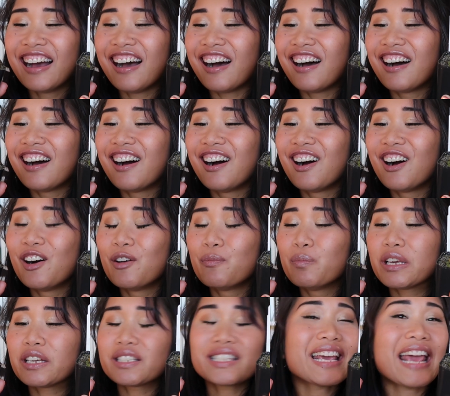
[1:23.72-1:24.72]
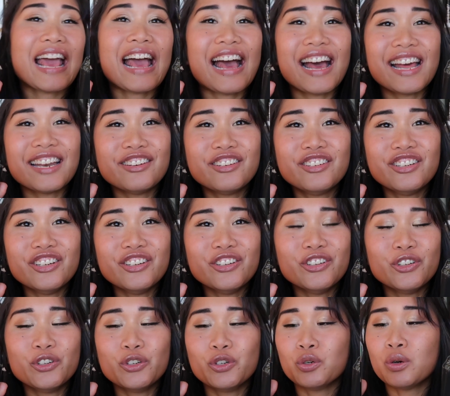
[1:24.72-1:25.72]
because I had
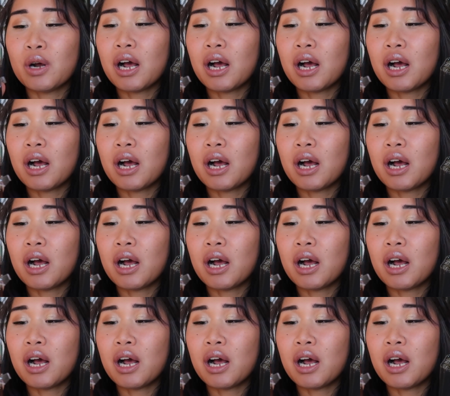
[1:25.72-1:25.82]
to.